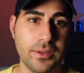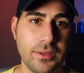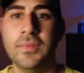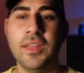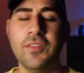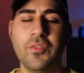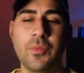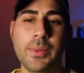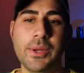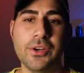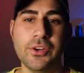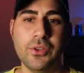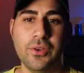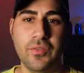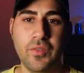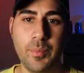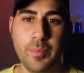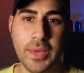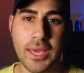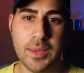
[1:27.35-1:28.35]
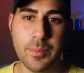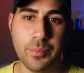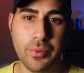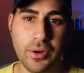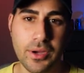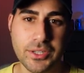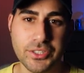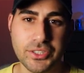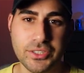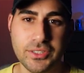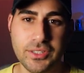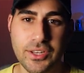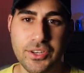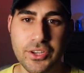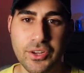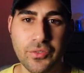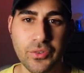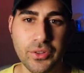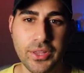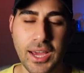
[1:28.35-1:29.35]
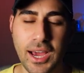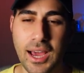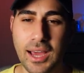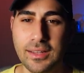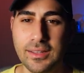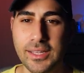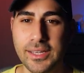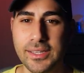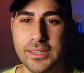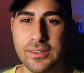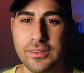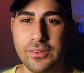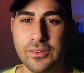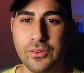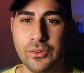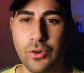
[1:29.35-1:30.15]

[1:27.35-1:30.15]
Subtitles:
Then from here, you have a paintbrush, and you can really highlight